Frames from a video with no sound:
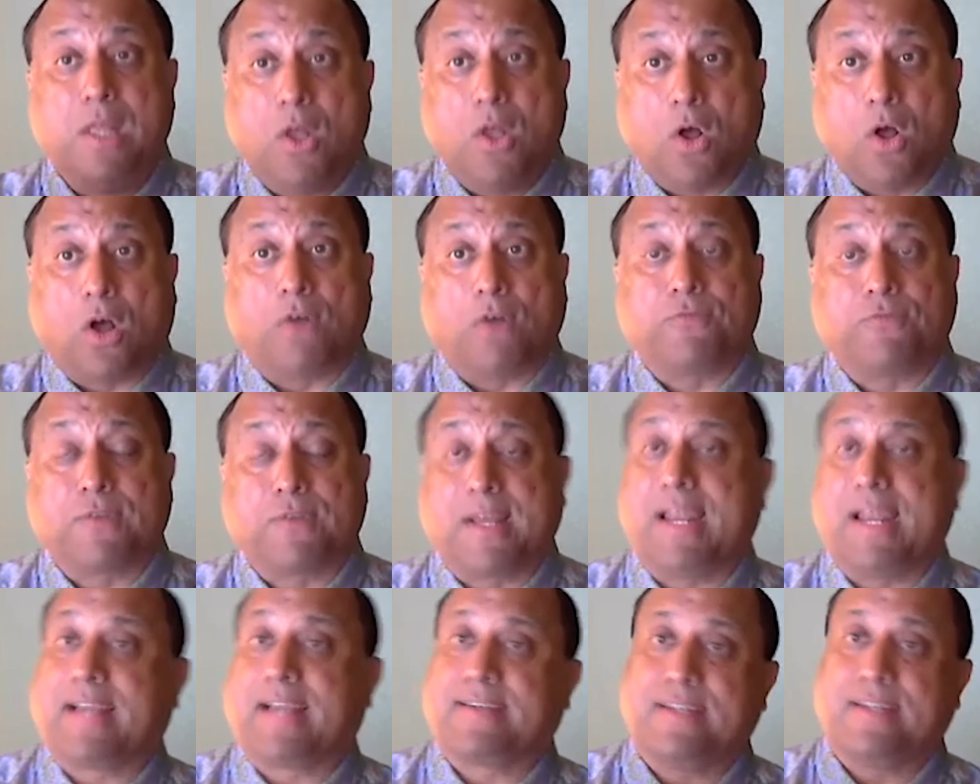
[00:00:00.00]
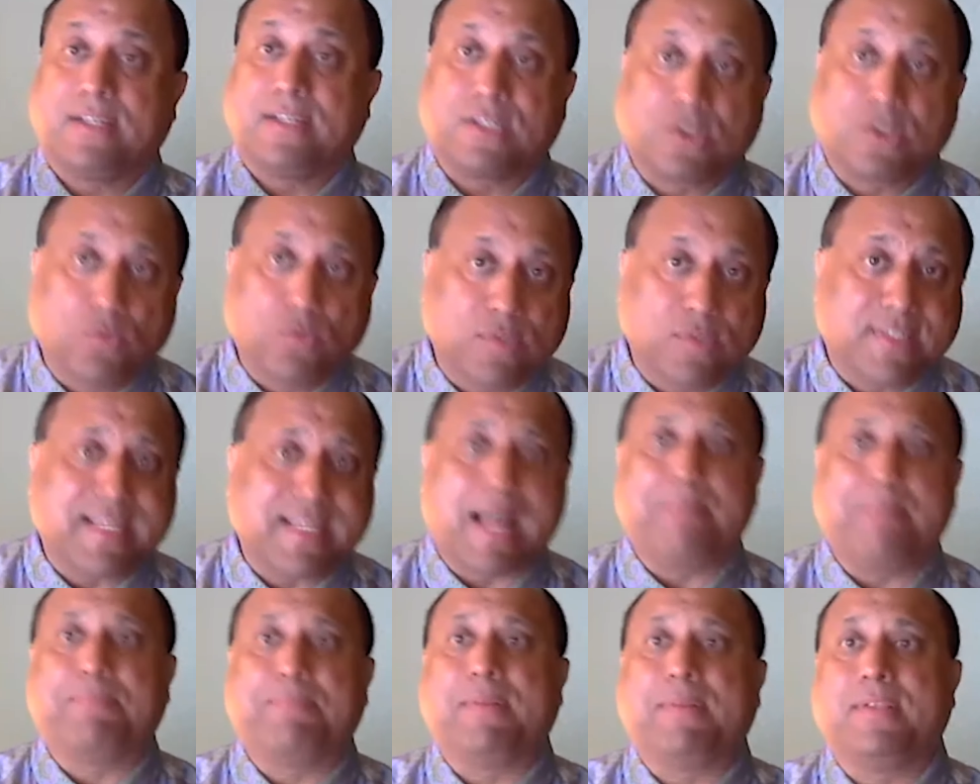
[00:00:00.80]
of collecting stool
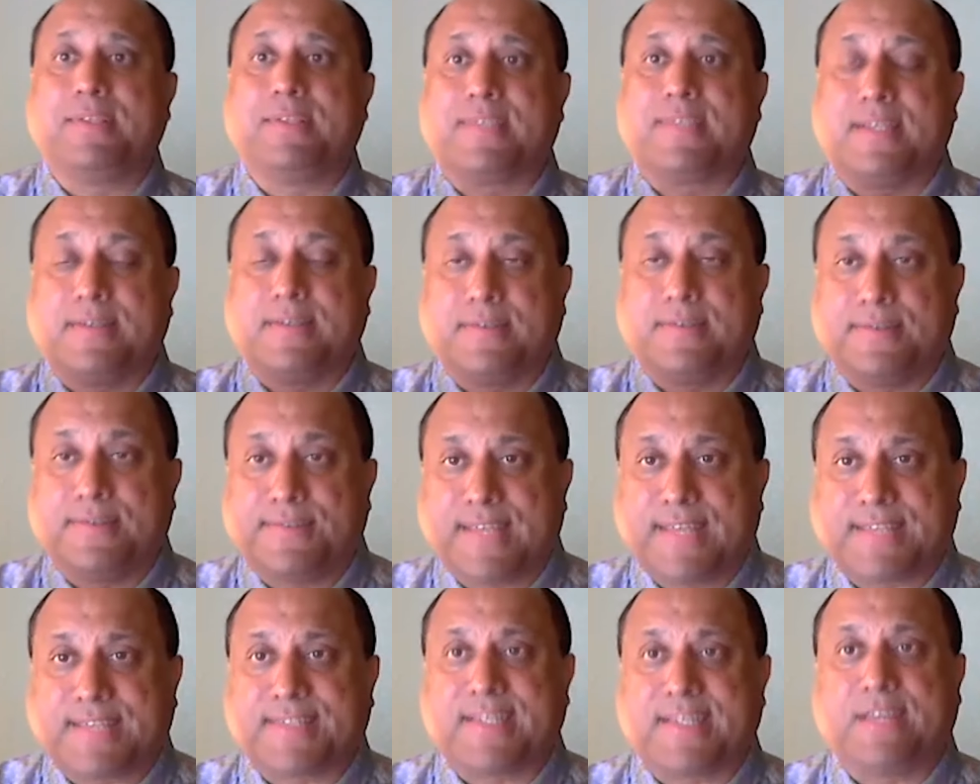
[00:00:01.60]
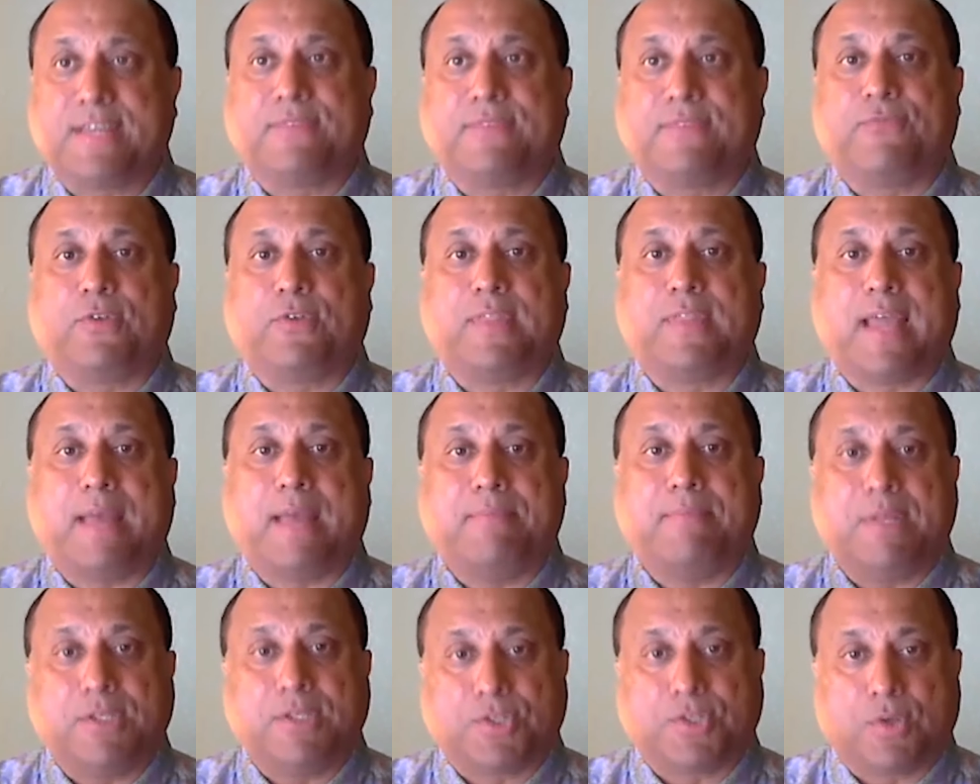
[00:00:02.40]
samples and testing for
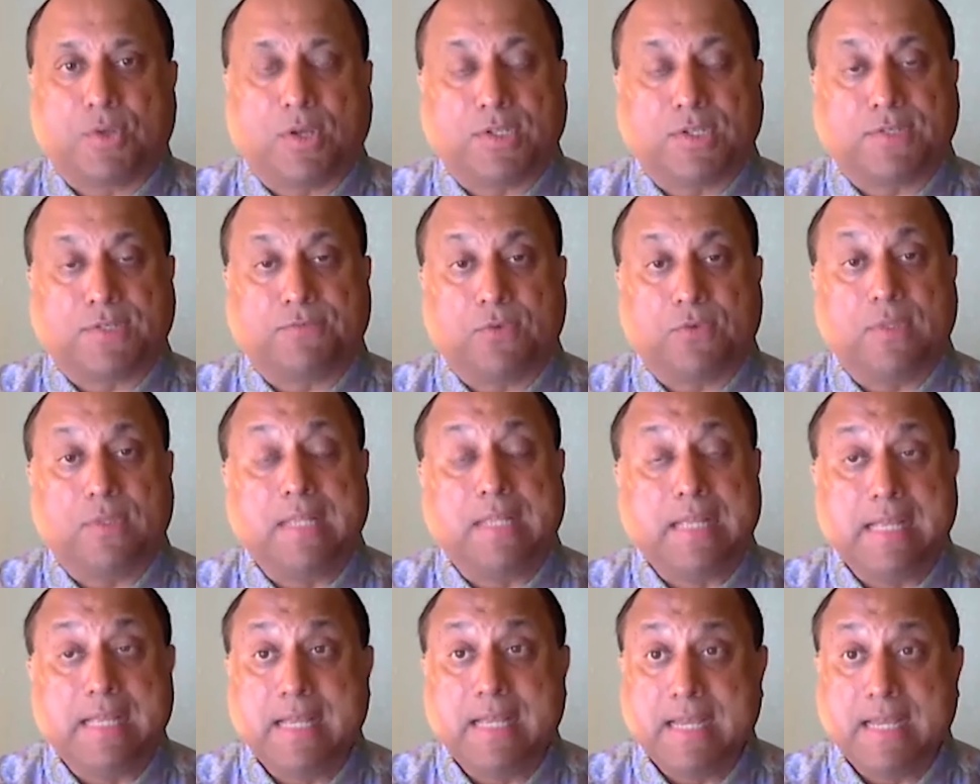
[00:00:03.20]
them and so on and so forth.